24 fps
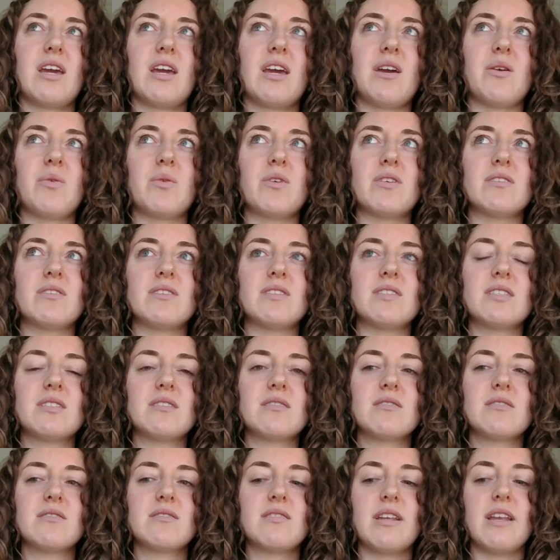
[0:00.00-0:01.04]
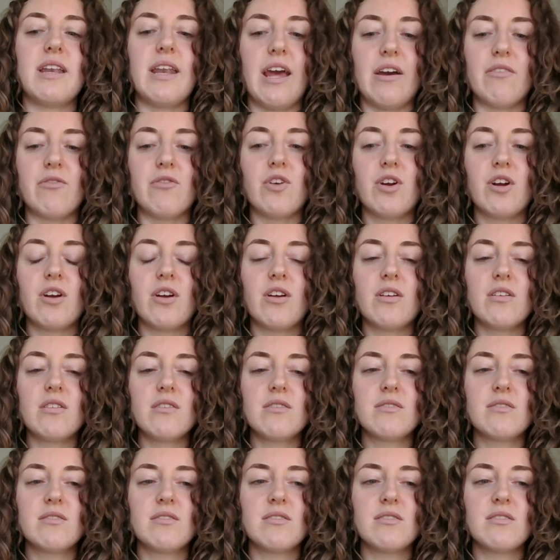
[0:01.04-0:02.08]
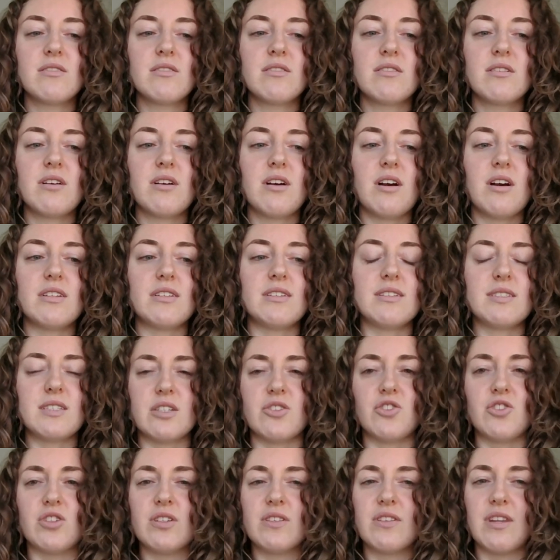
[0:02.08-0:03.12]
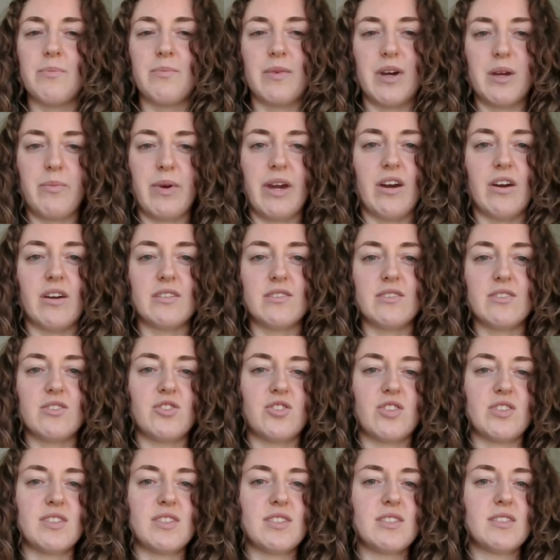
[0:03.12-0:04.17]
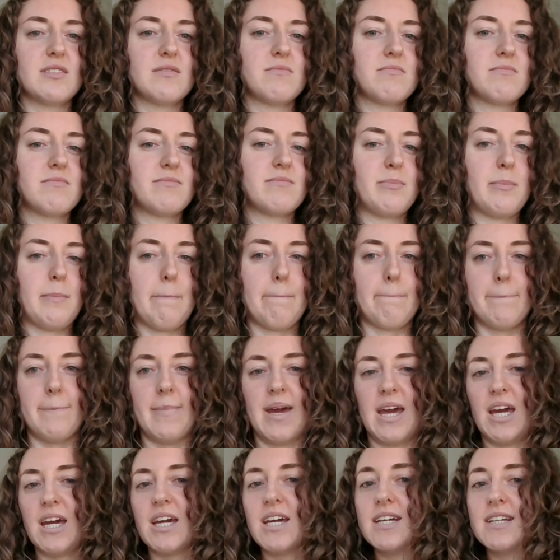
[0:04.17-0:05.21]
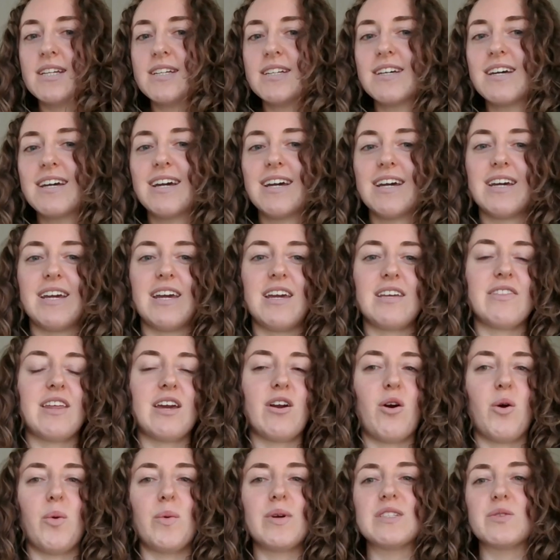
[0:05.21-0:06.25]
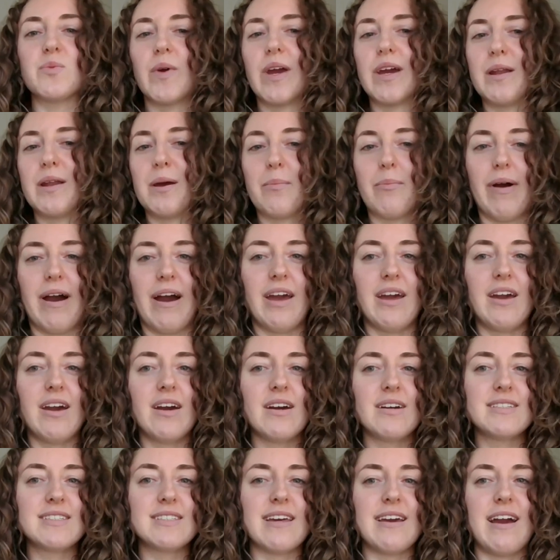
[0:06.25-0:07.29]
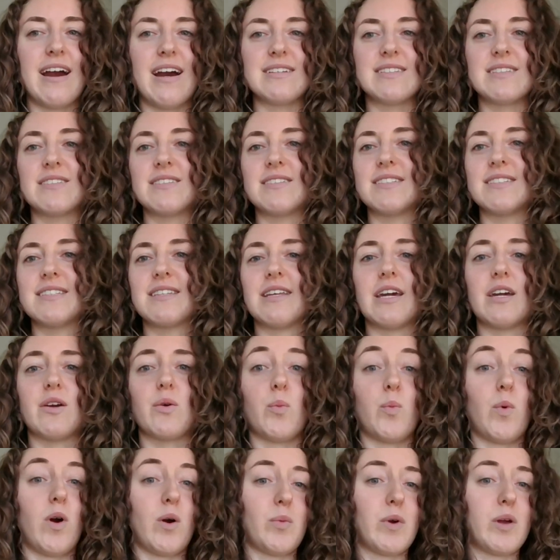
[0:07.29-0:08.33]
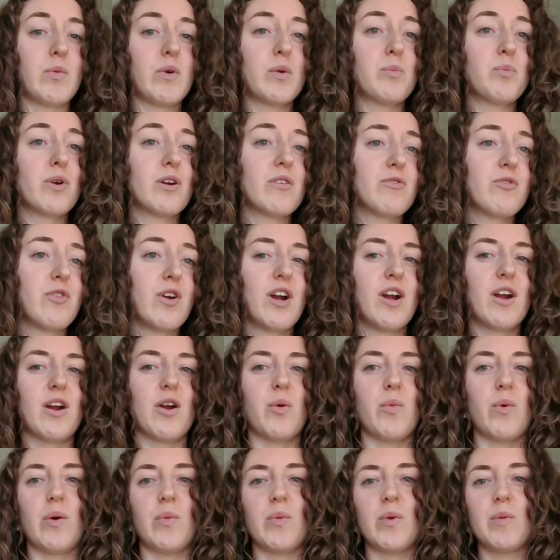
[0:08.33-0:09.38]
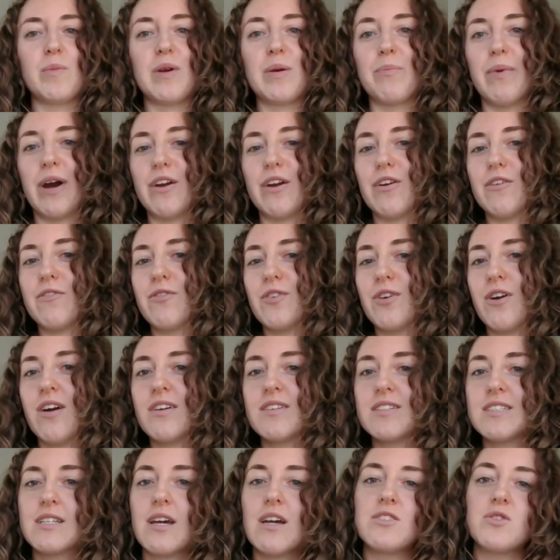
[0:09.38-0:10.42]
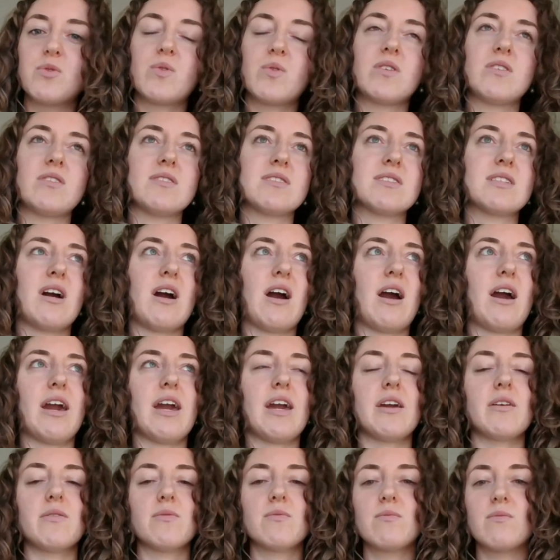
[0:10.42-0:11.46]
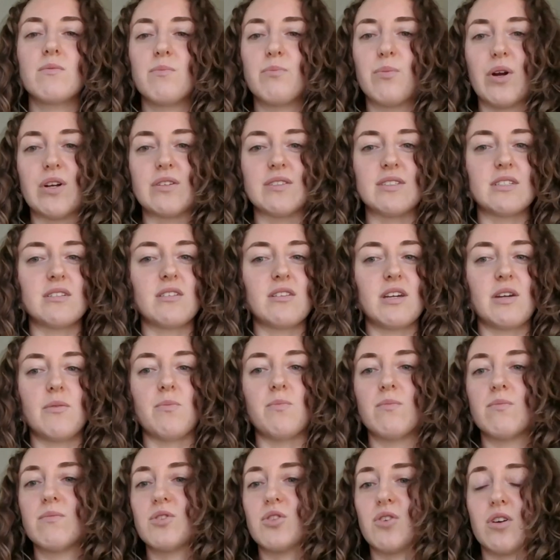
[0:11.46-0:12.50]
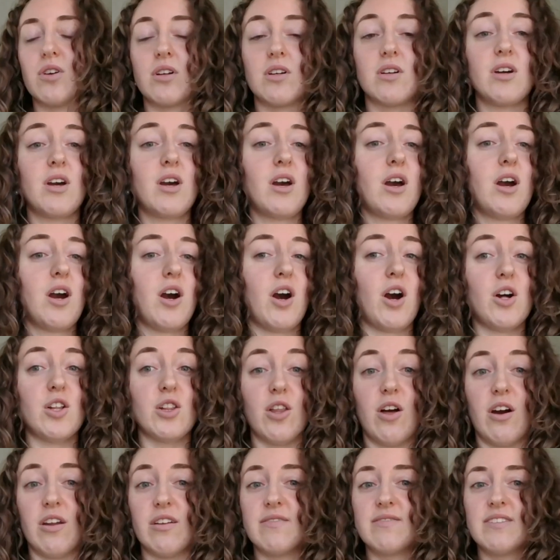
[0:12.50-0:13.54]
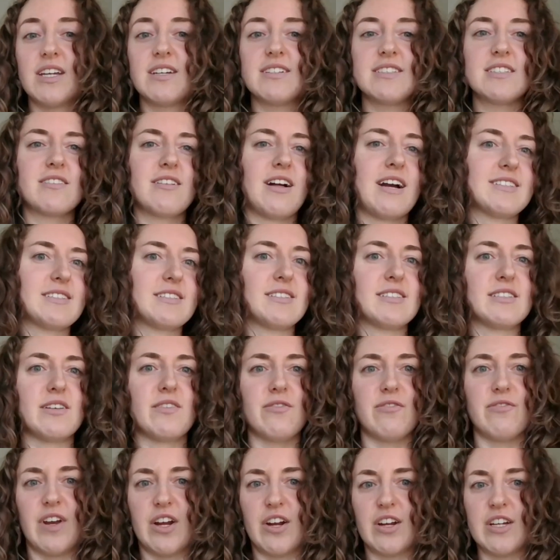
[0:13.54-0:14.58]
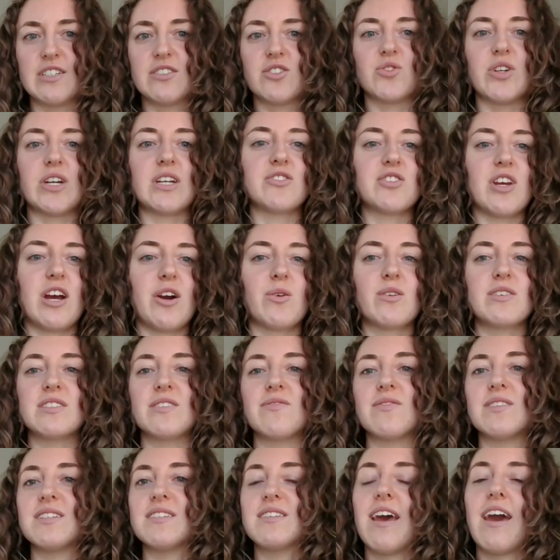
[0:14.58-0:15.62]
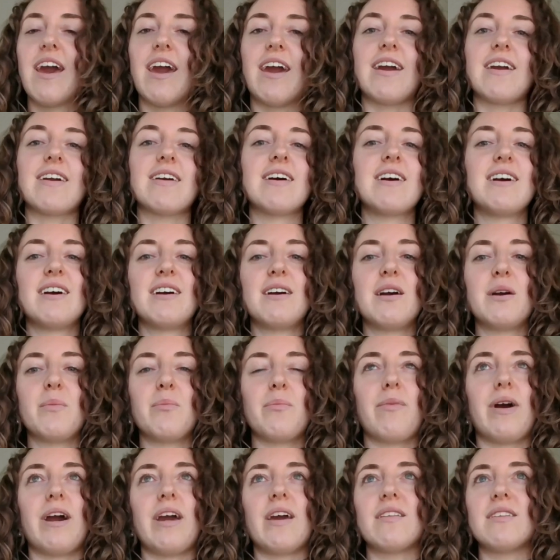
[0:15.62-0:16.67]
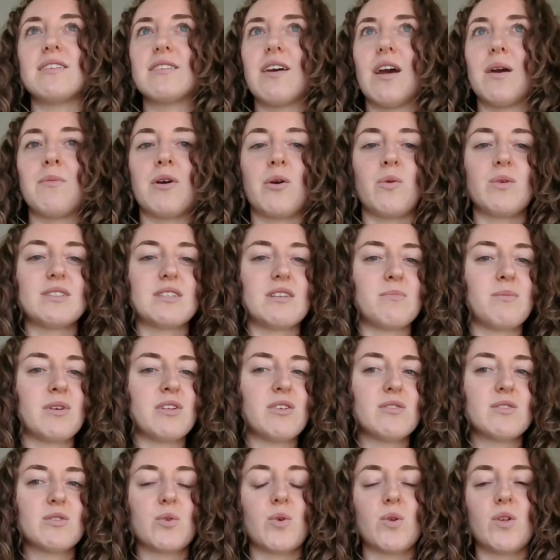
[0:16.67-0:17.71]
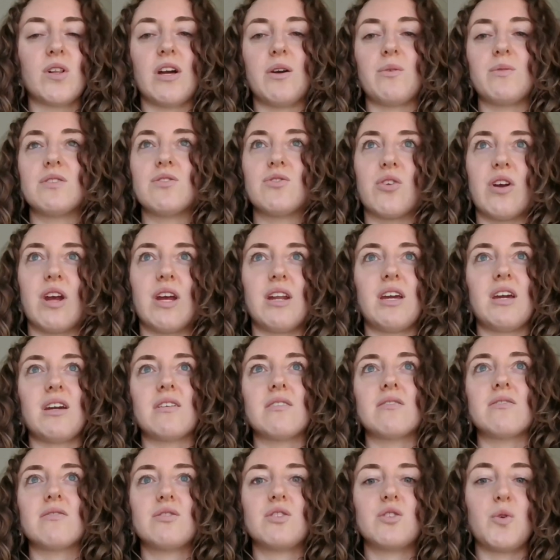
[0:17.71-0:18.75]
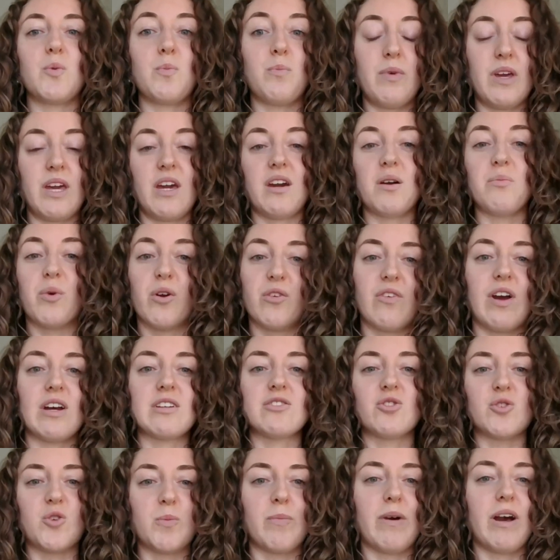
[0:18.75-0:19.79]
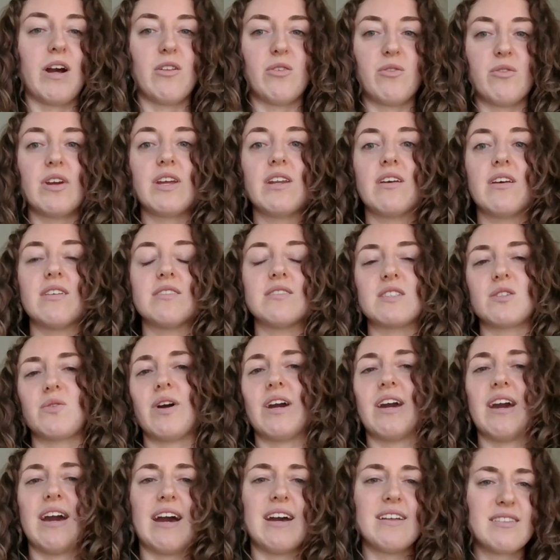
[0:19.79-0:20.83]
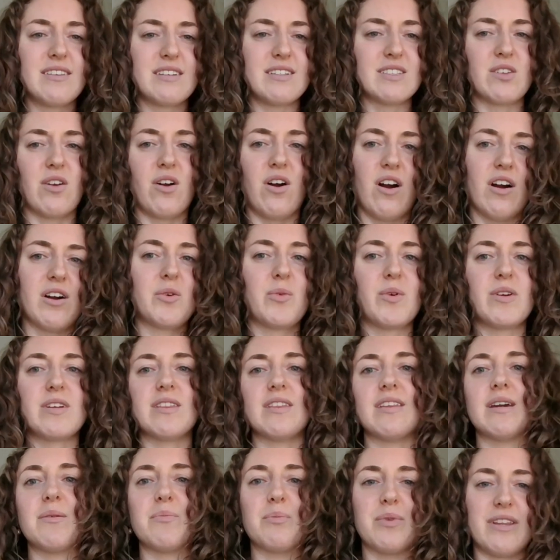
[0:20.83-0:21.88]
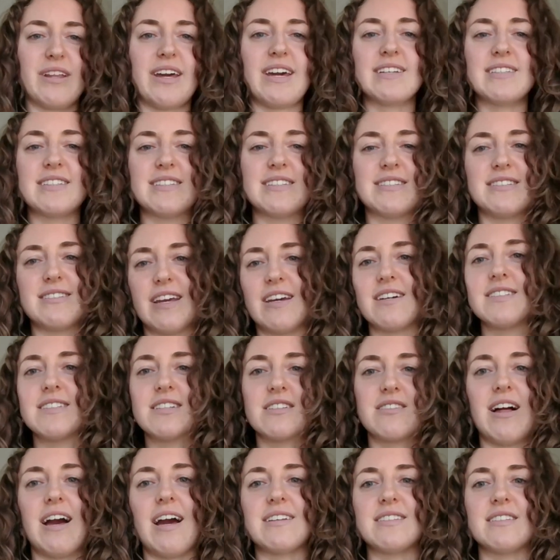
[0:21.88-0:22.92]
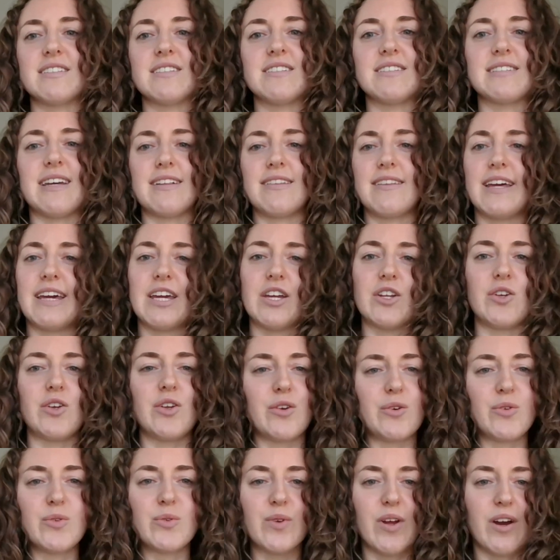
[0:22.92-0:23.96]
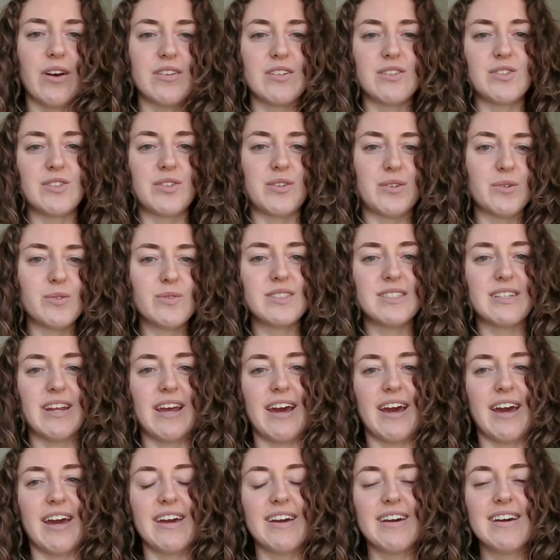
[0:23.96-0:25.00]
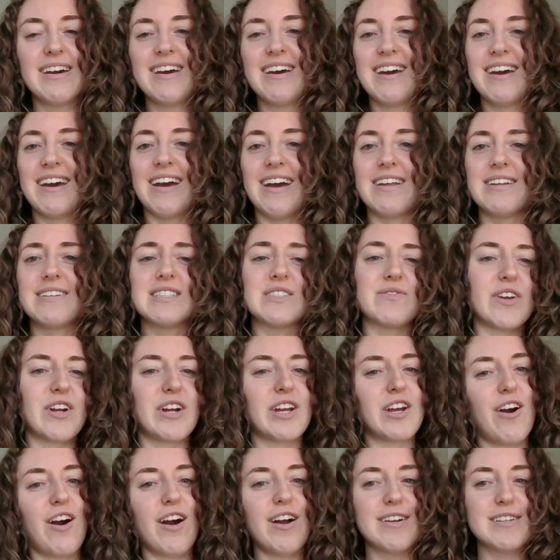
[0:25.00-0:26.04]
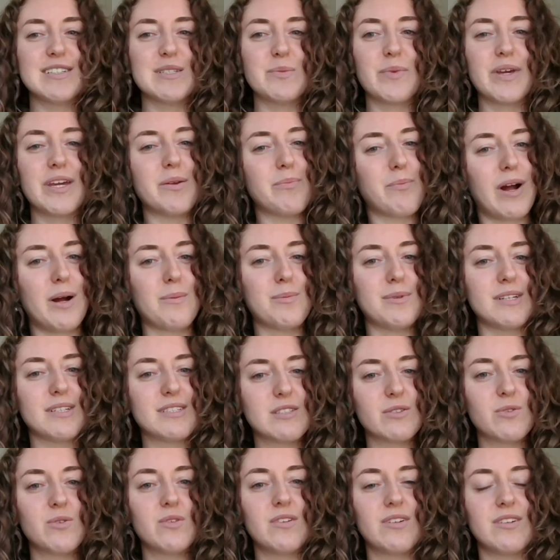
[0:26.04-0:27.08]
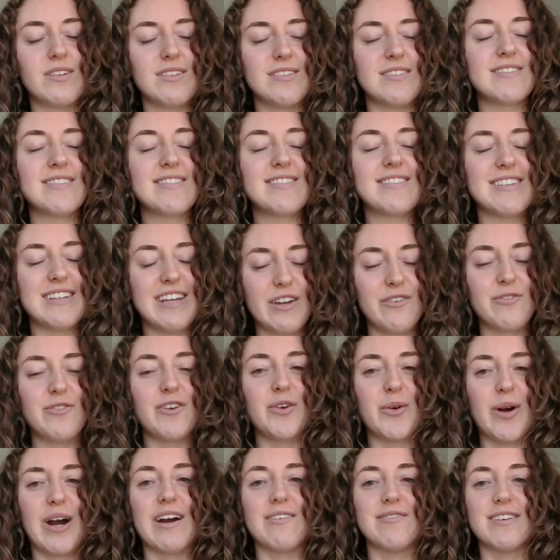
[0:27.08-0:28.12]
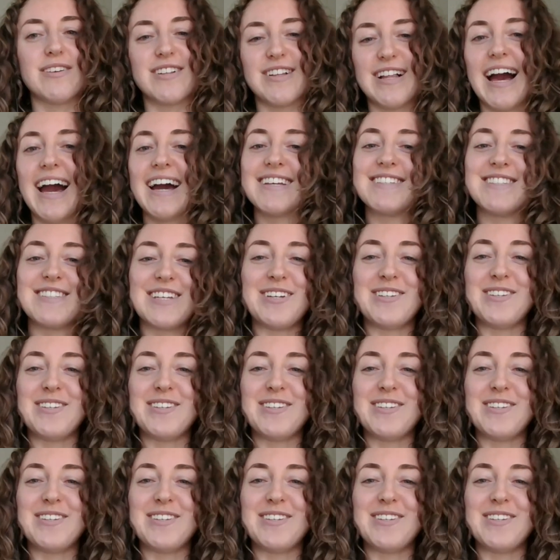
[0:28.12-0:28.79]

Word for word: it was never a decision that my parents just made. They always ran it by us. They asked us, like, what we would prefer, what would be better for our schedules. I personally took a lot of dance classes at very strange hours of the day by the time I was in middle school, I was training to be a professional ballerina. And so I had these awkwardly placed dance classes at like noon on a Tuesday. And it's very hard to be in public school if you have a class